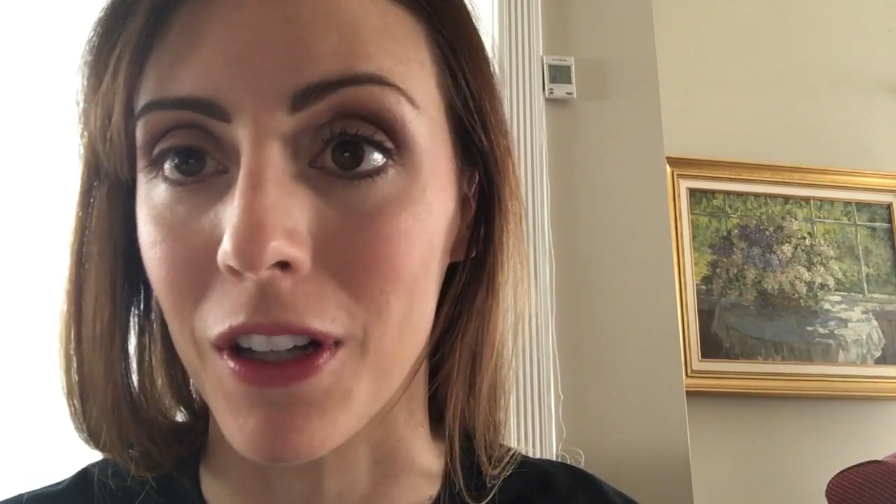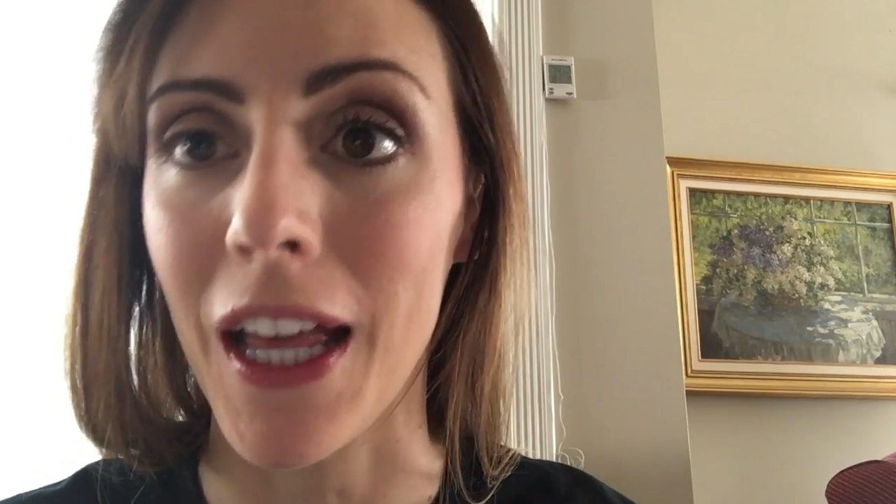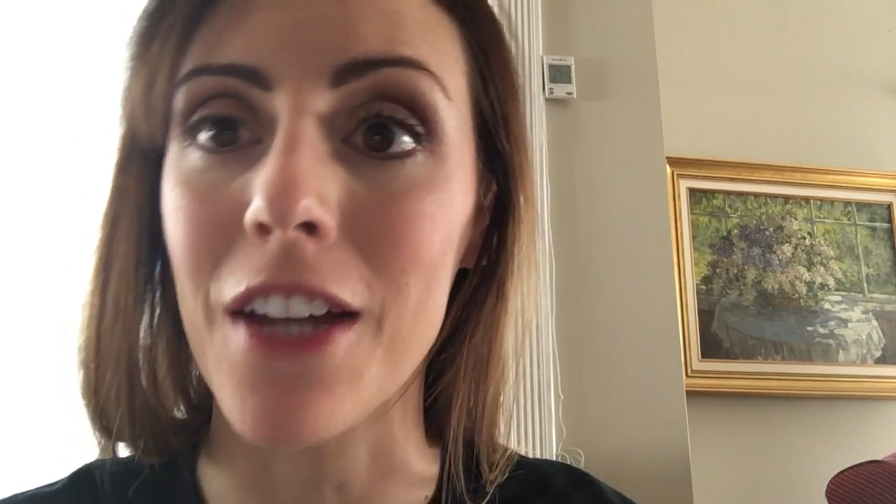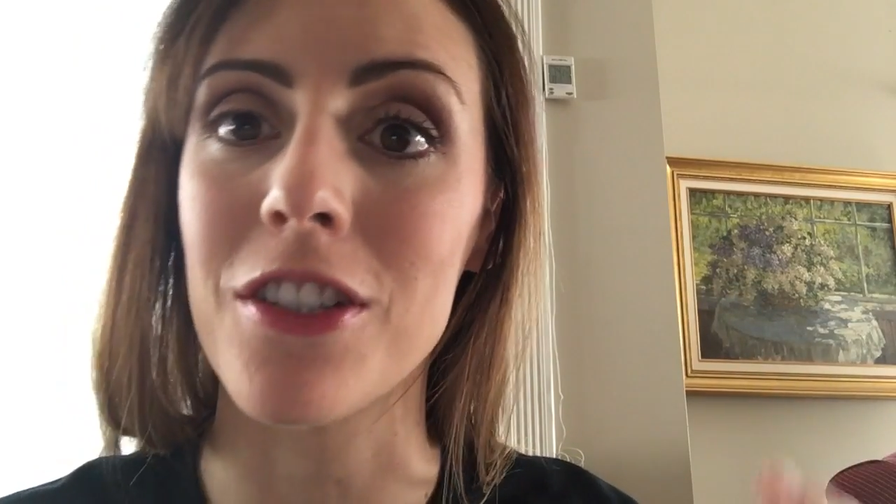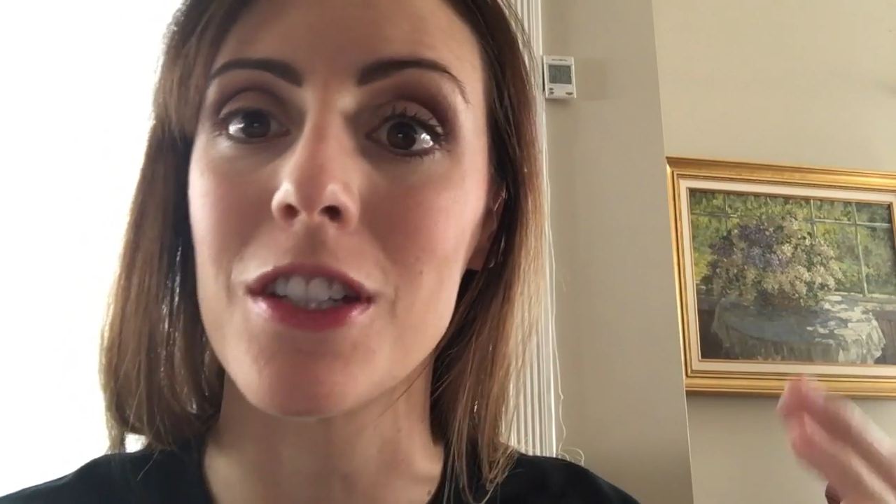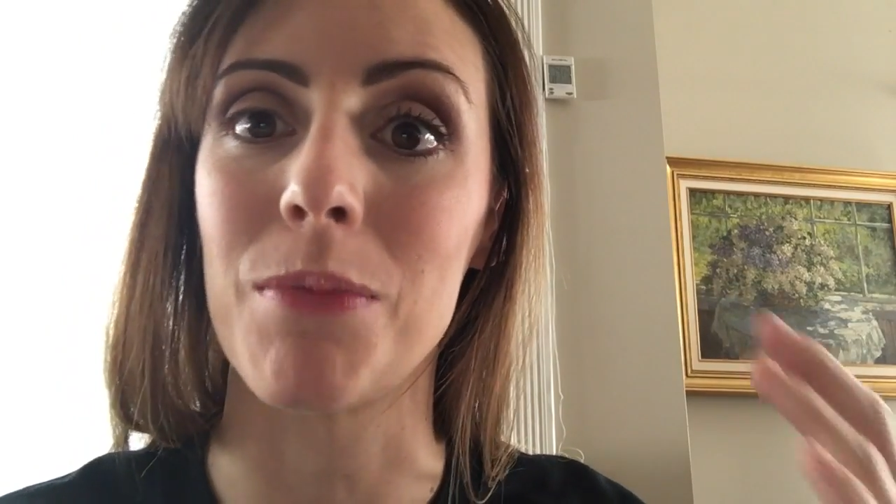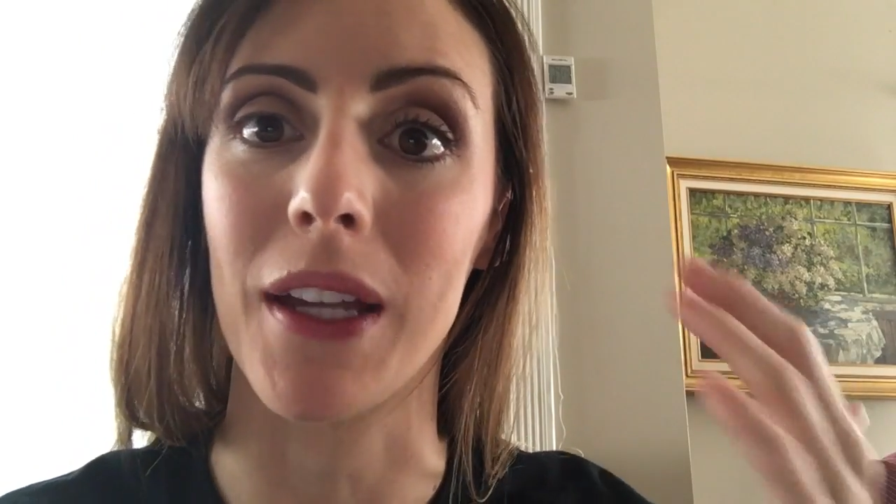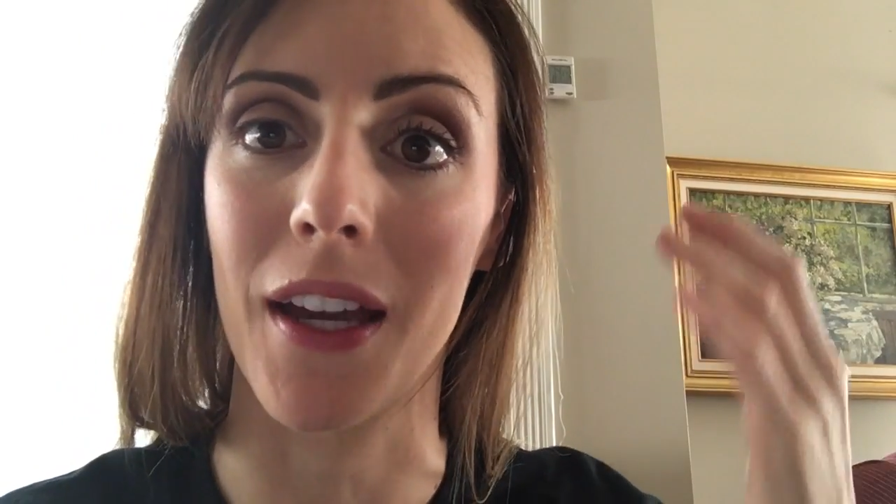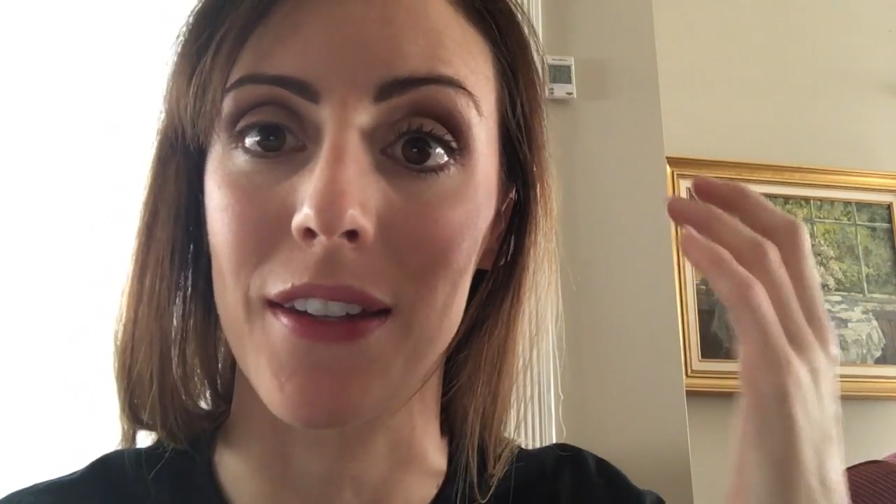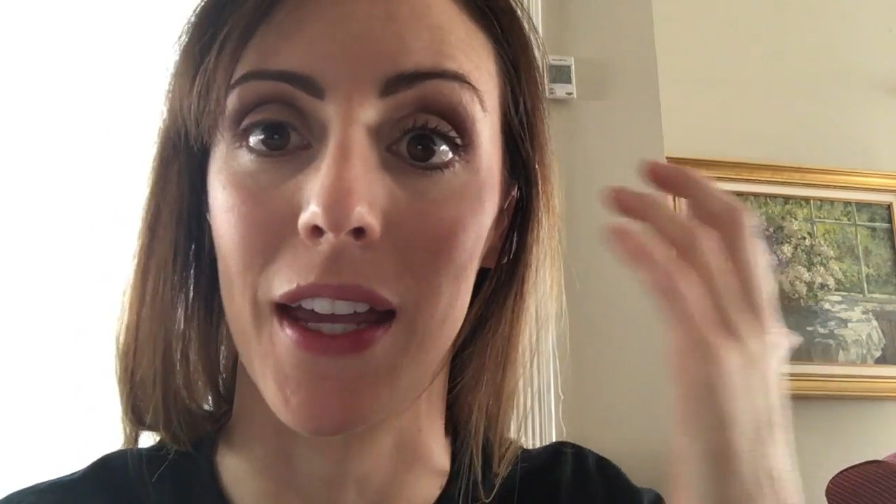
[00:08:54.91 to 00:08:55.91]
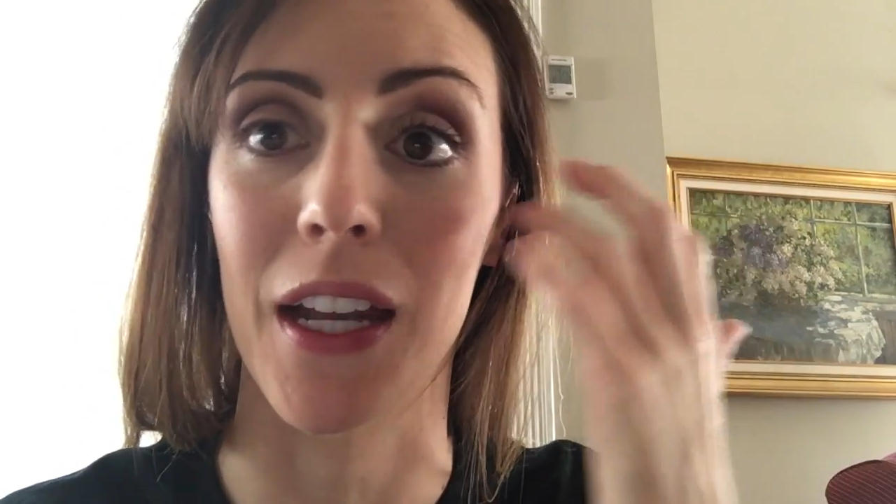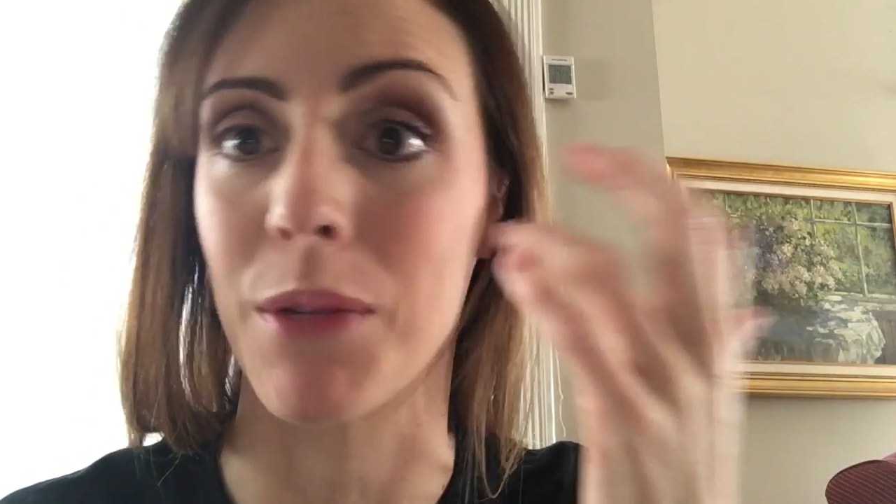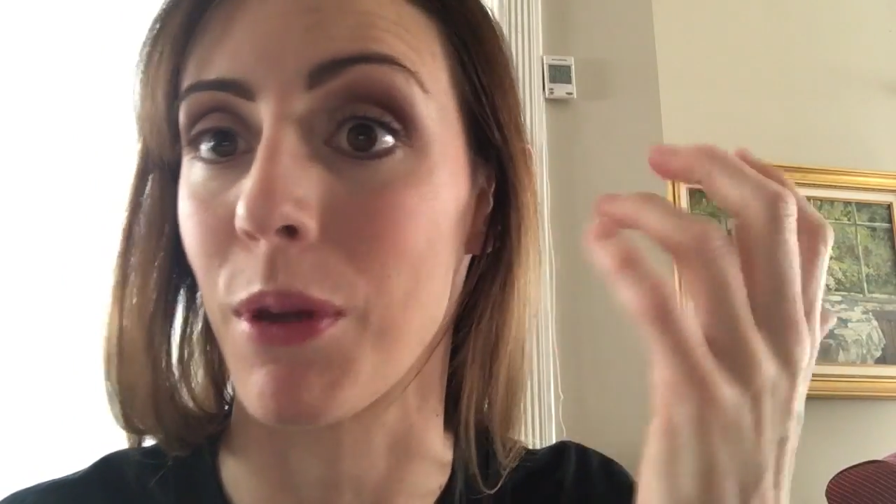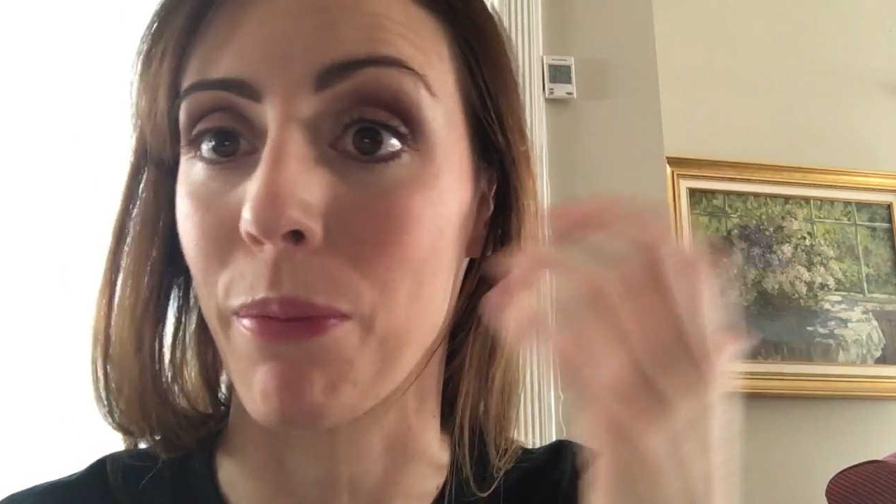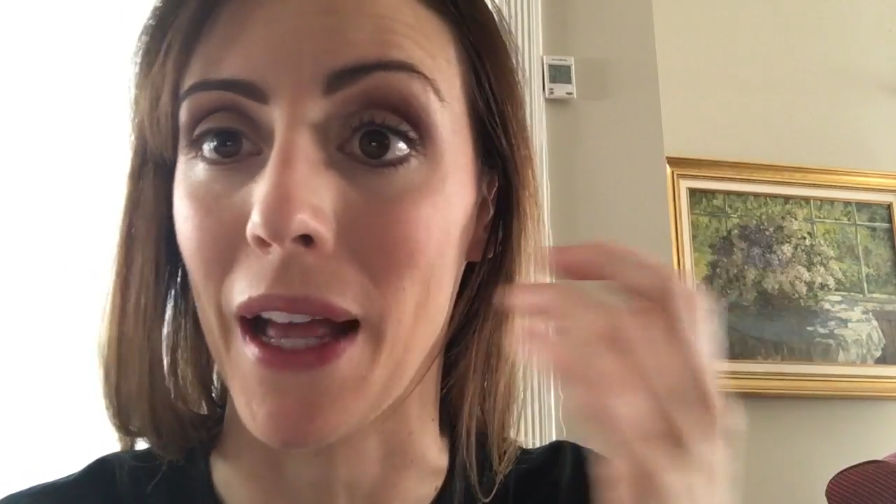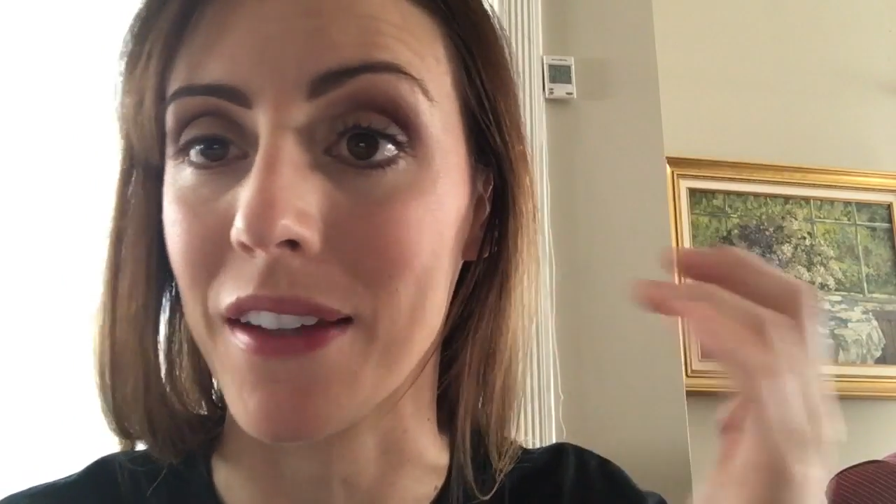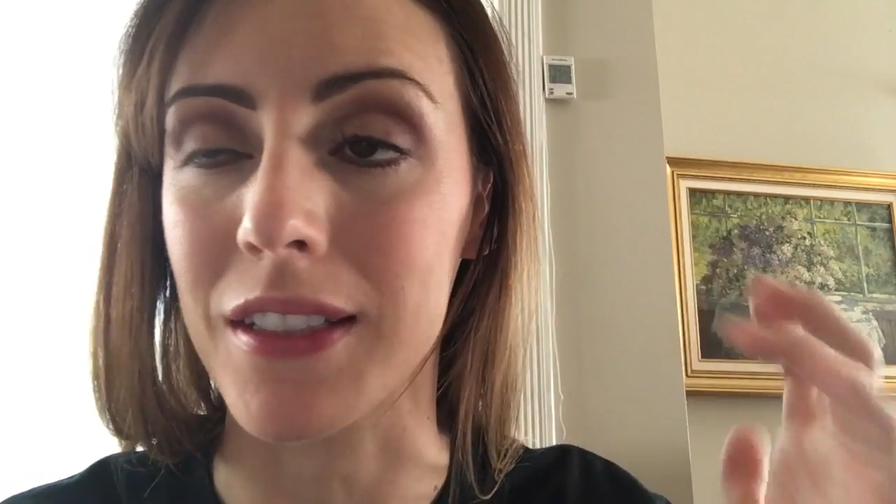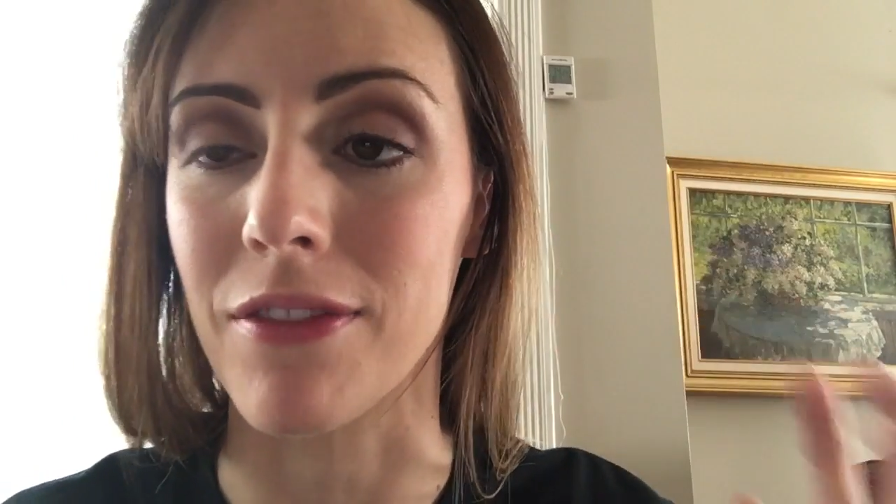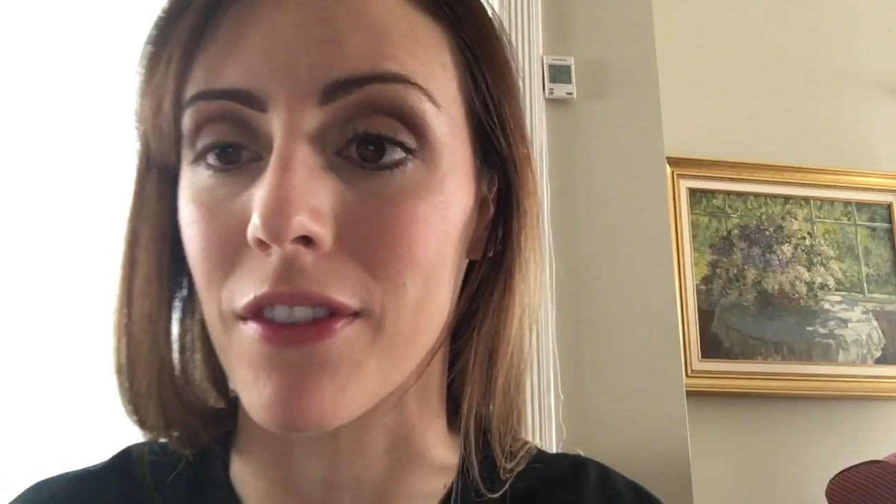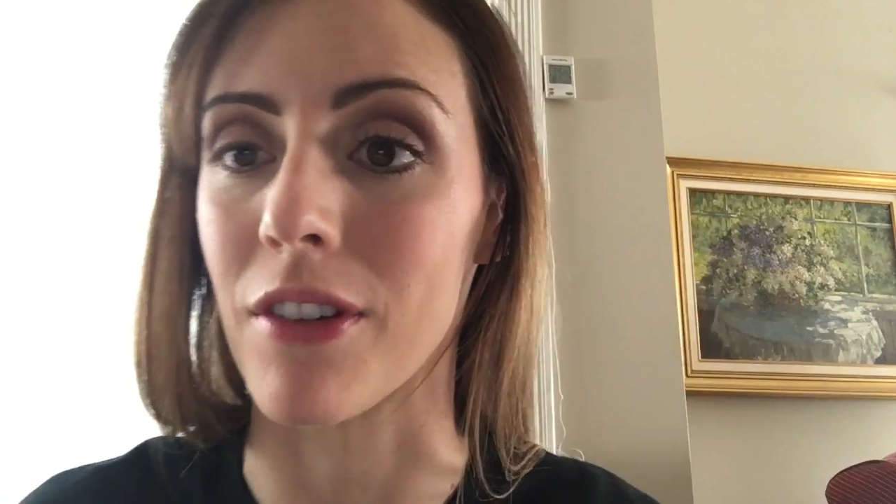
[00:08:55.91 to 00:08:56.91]
lashes because I end up with black
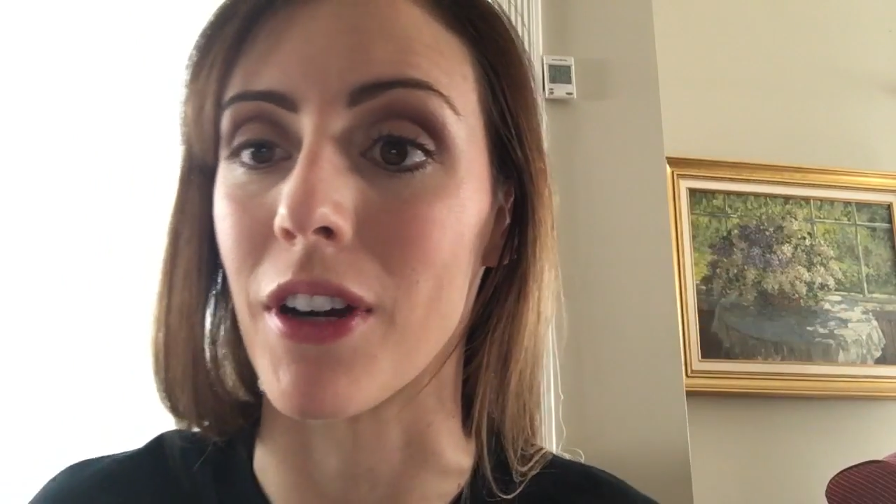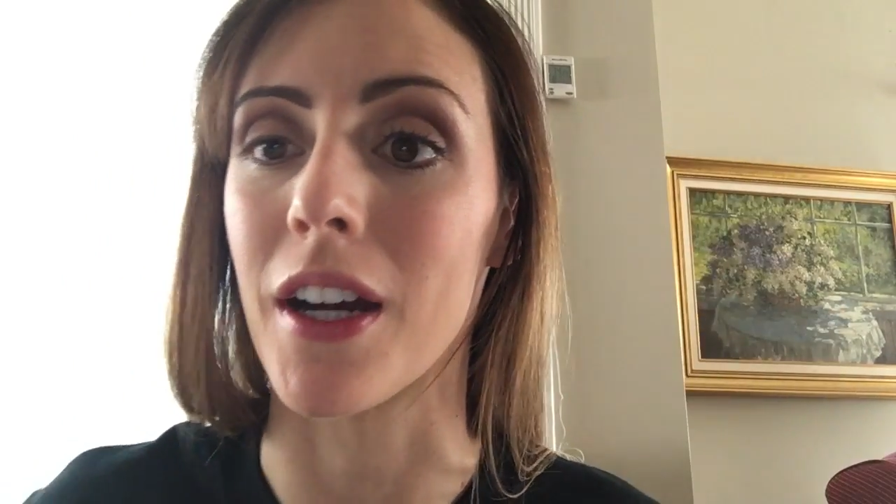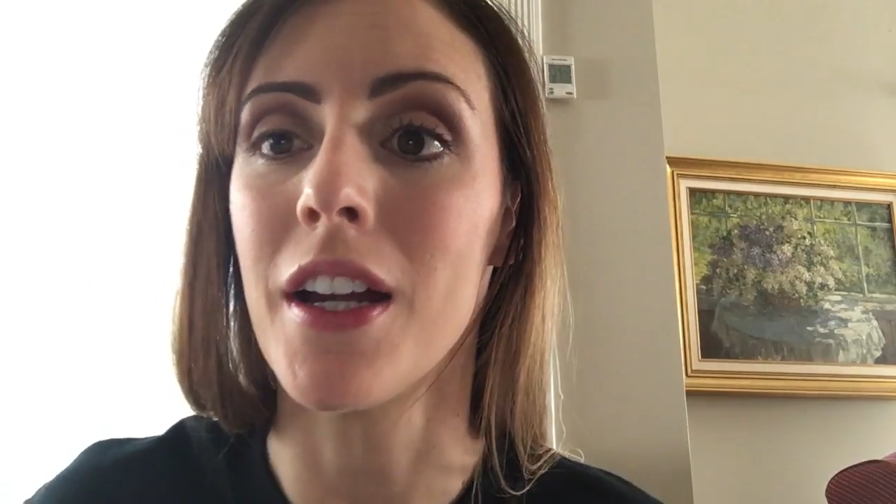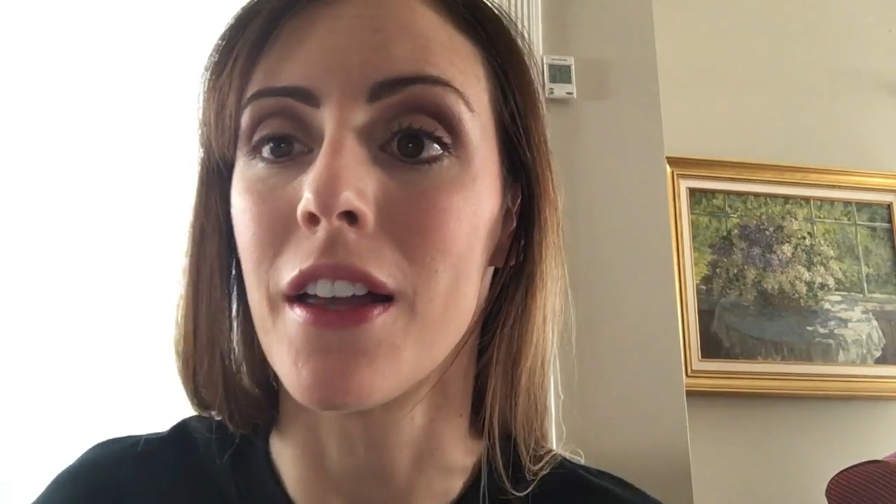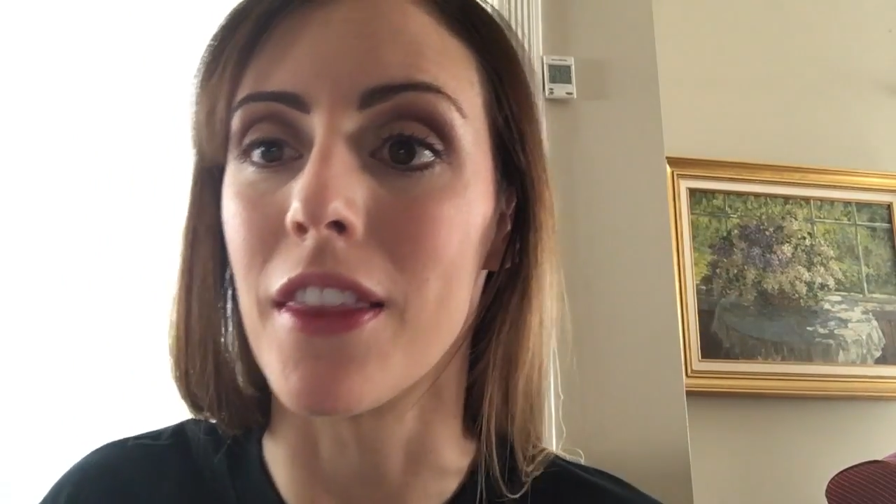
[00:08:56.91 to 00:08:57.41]
stuff everywhere.